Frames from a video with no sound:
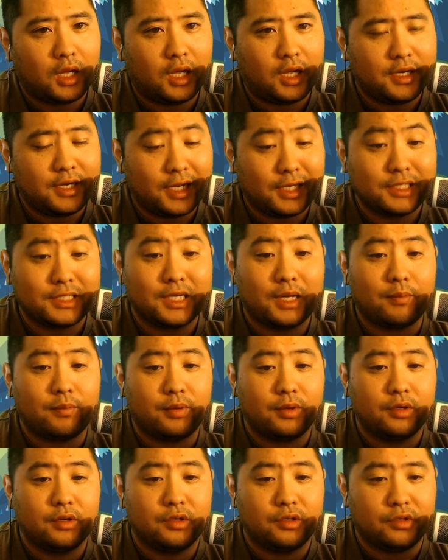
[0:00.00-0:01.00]
Next up,
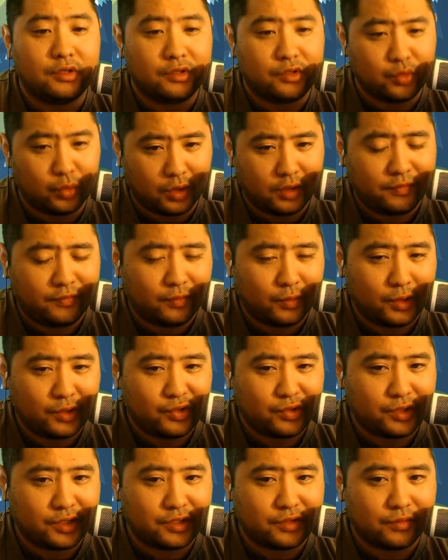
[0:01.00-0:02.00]
Dwarf
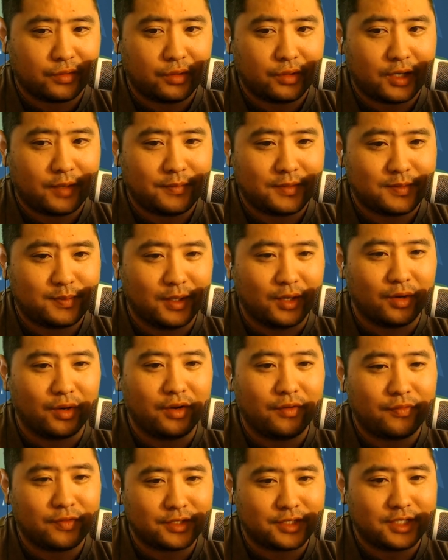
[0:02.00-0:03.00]
Fortress, the rogue game that's been
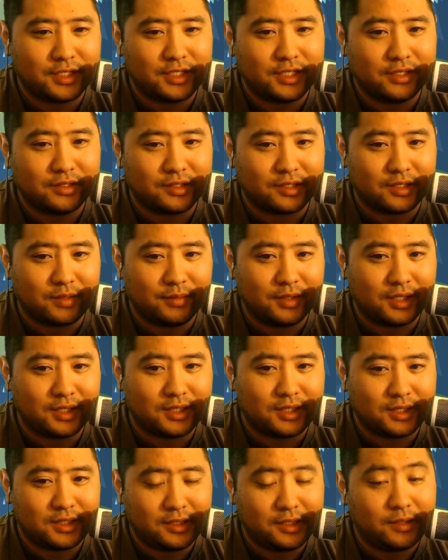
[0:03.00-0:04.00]
going for 16 years, is coming to
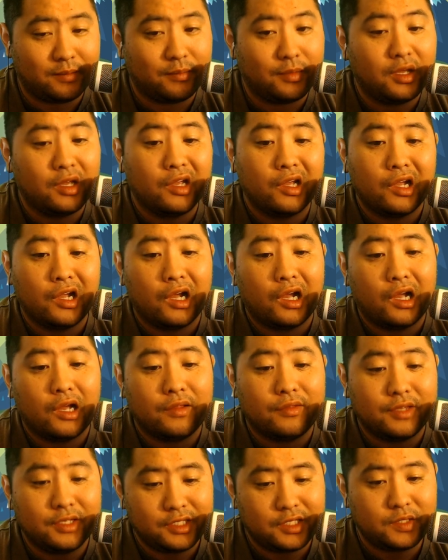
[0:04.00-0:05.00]
Steam.
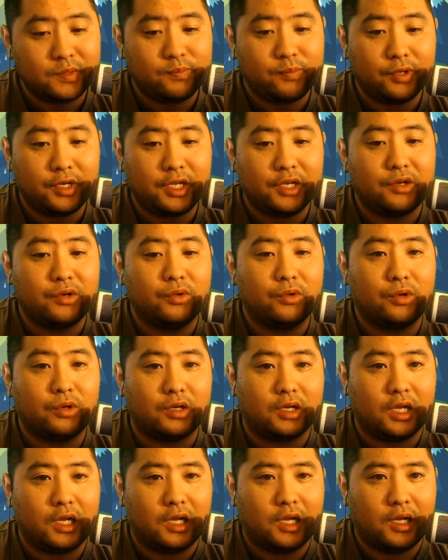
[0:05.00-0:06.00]
This is pretty
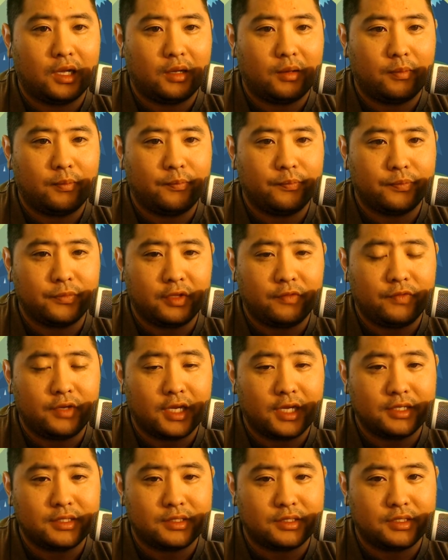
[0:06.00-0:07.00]
cool. If you
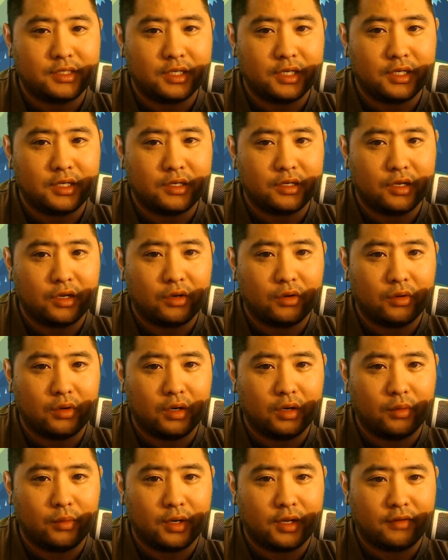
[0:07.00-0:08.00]
guys didn't know
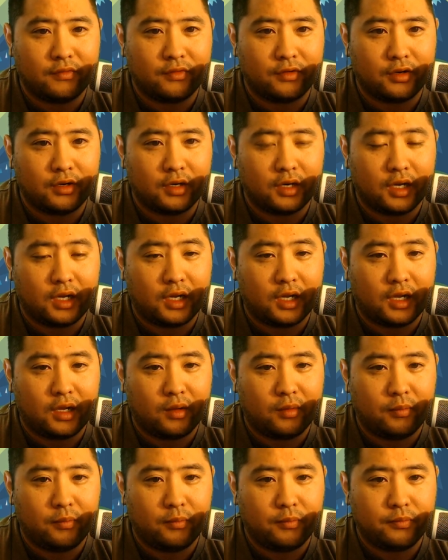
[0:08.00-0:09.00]
or whatever,
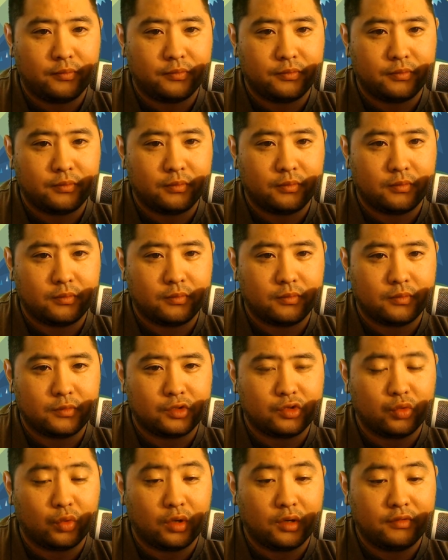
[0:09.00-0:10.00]

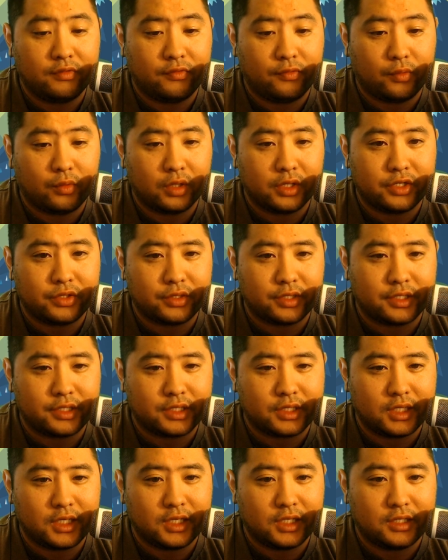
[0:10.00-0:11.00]
Dwarf
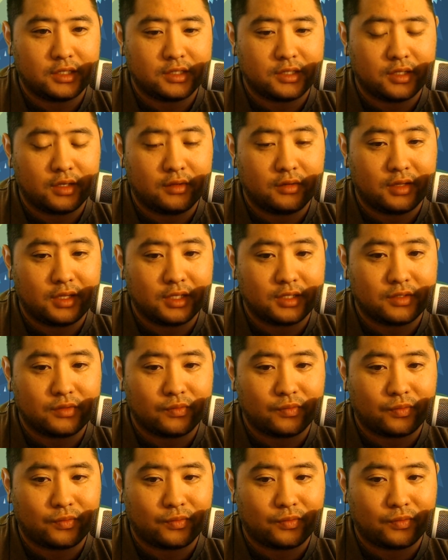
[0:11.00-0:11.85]
Fortress is this...